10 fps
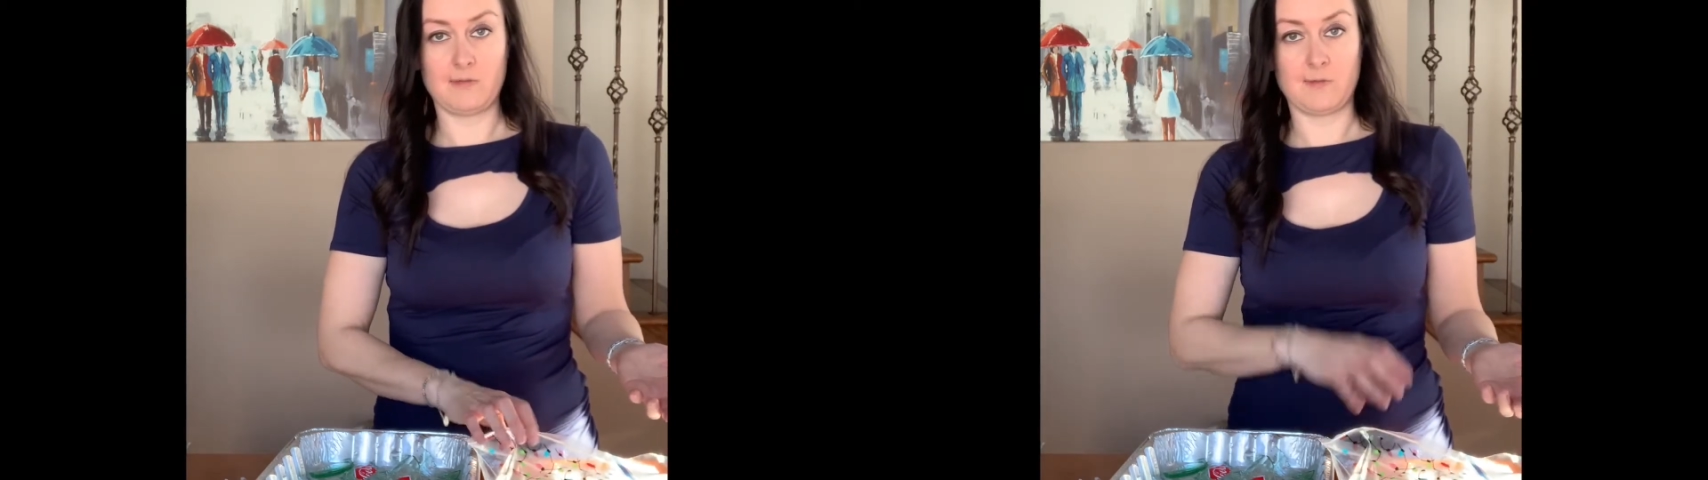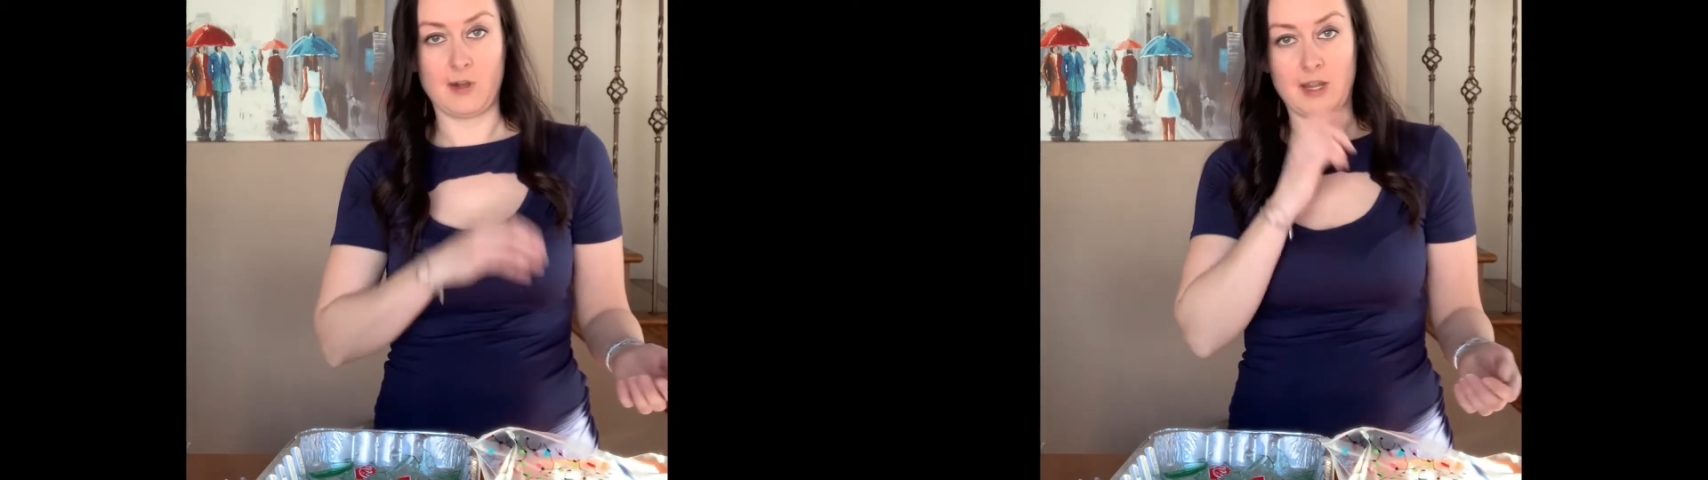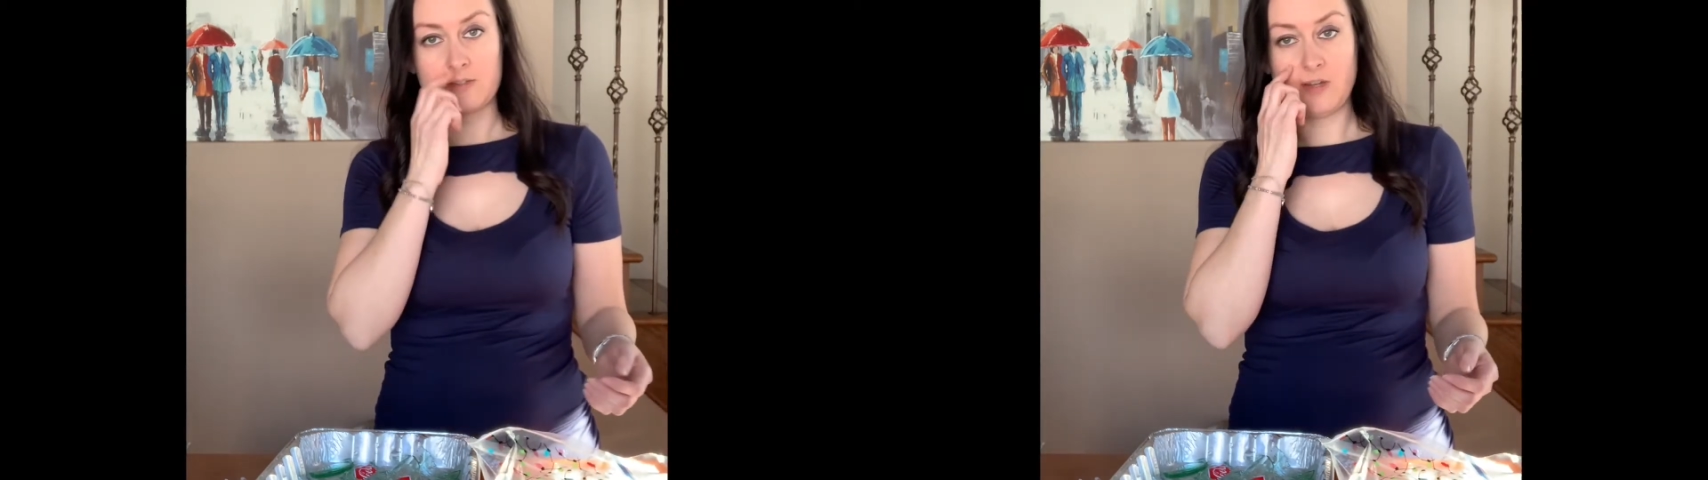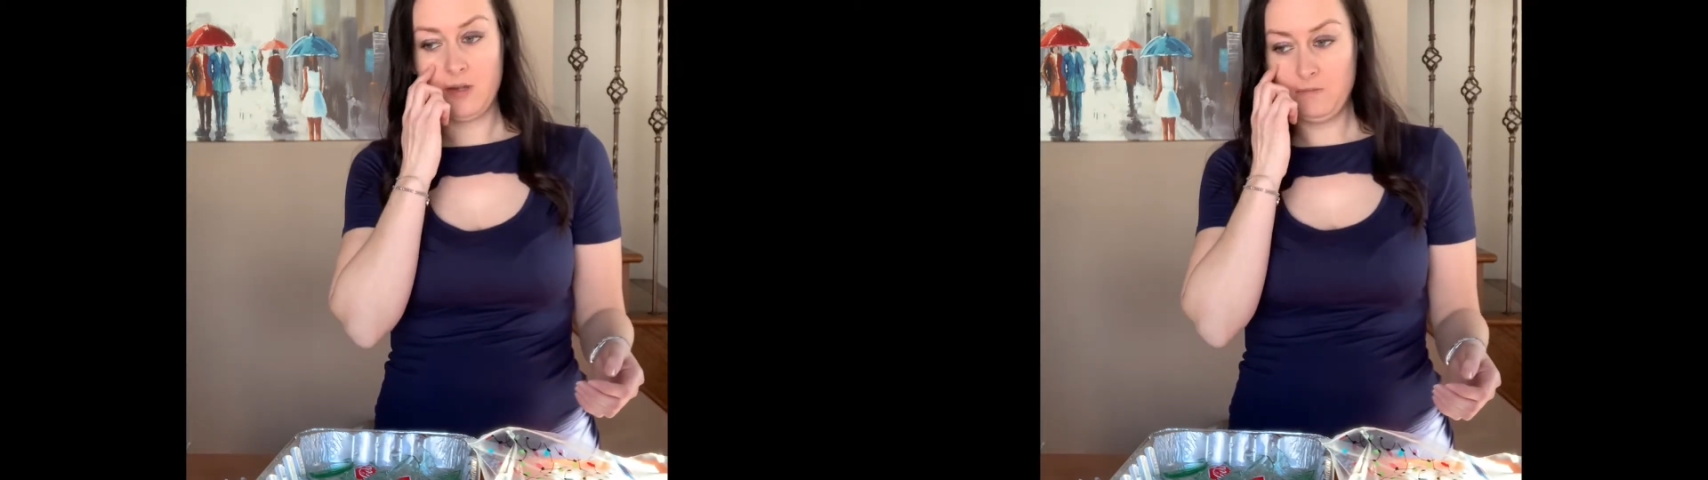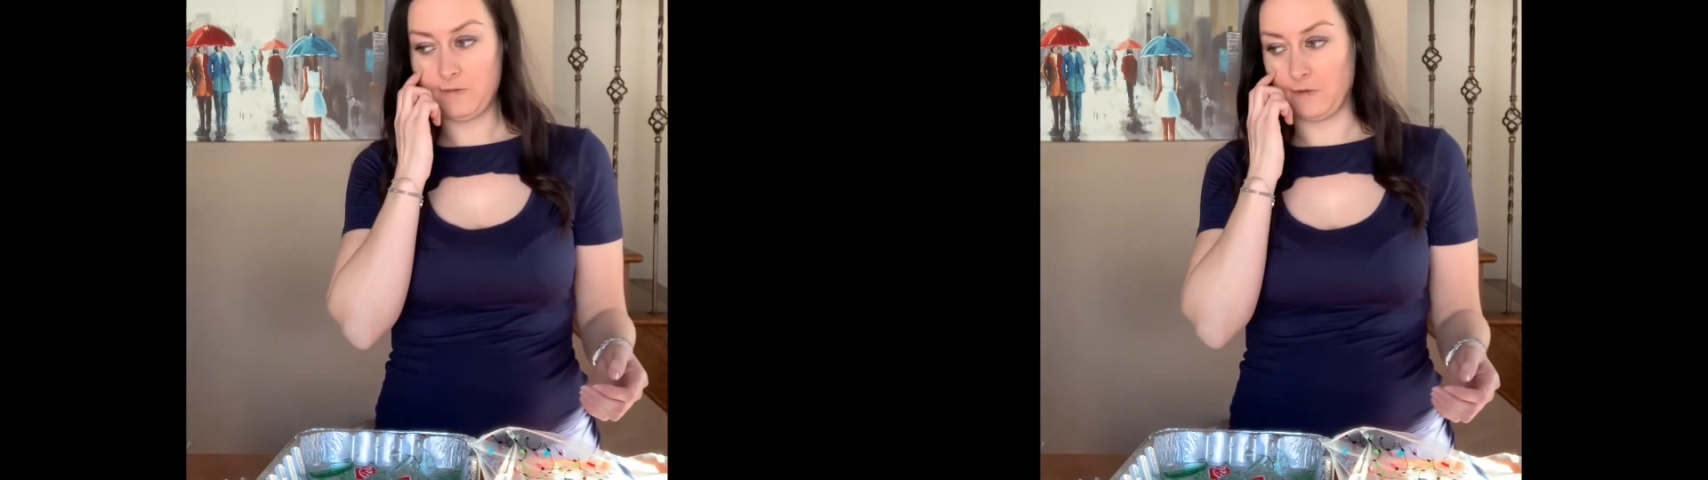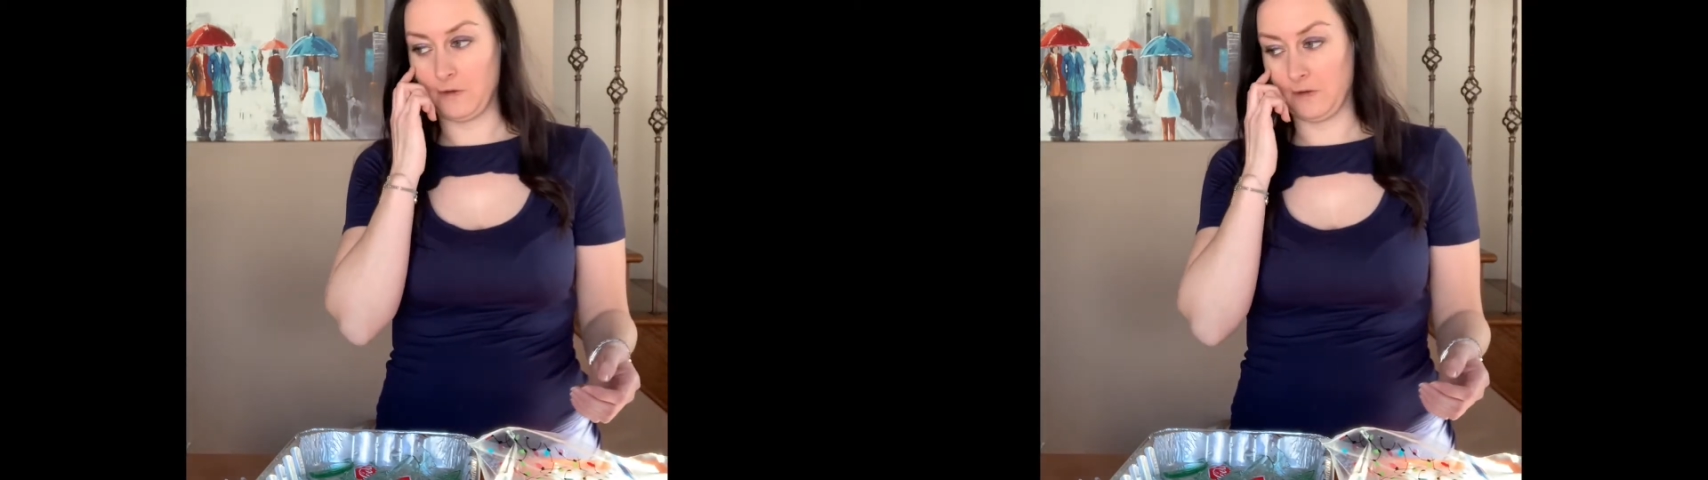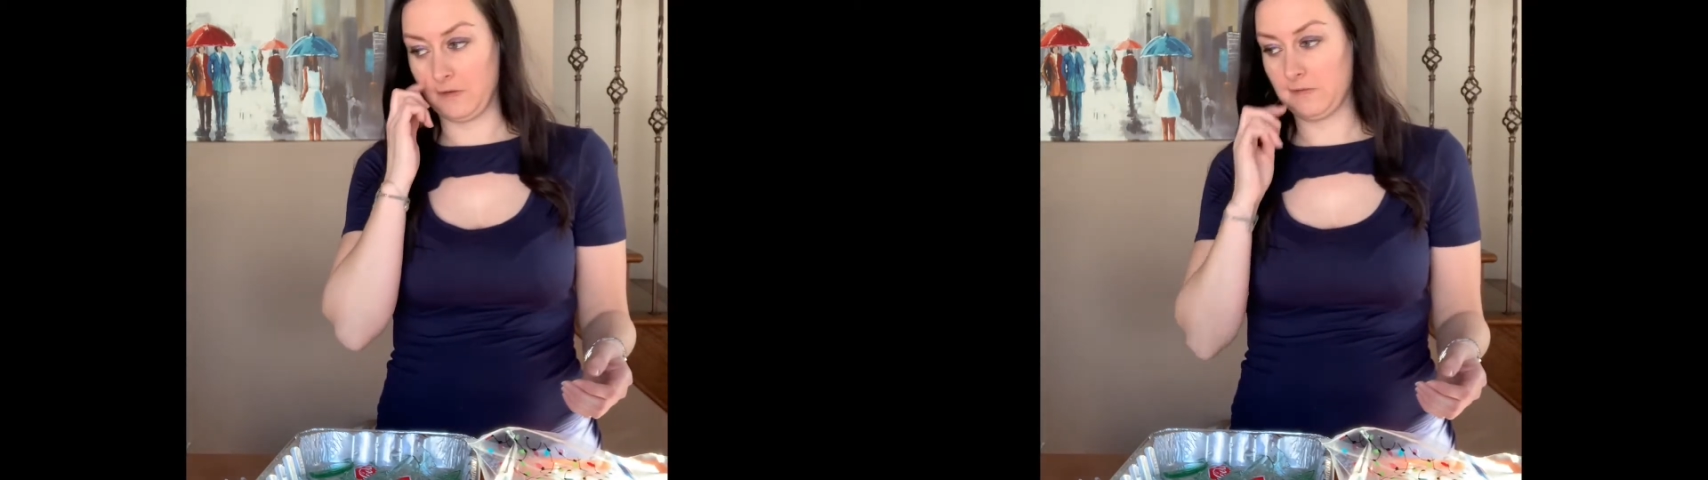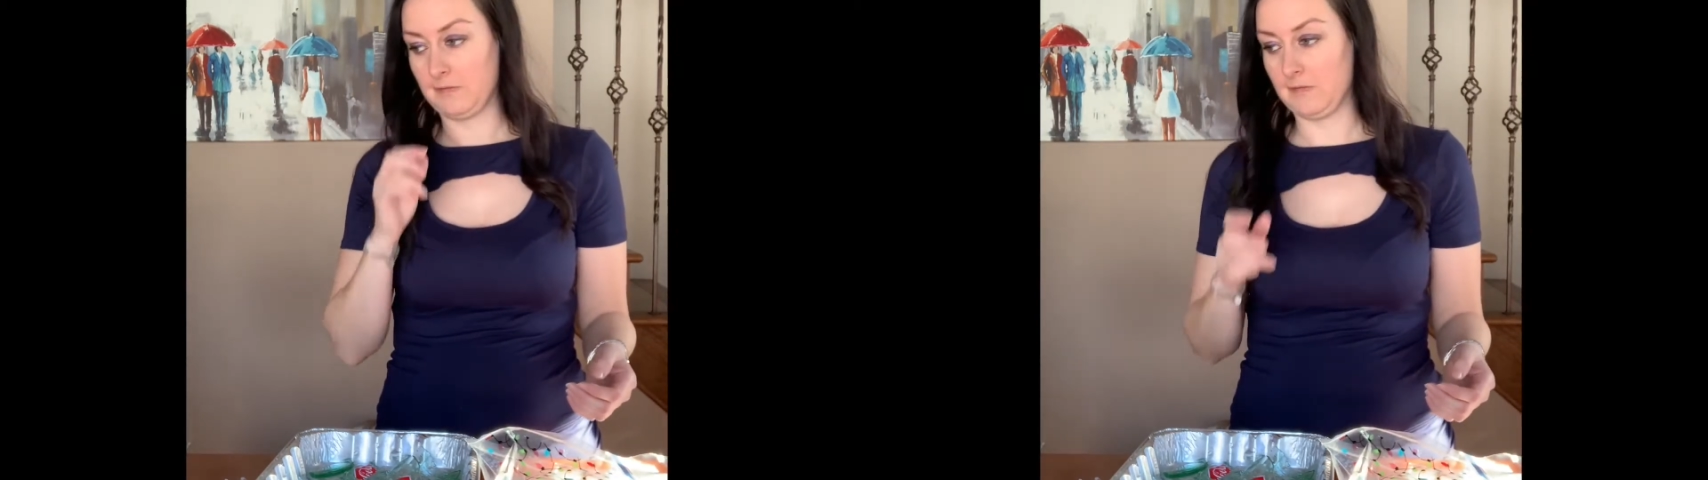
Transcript: for next time for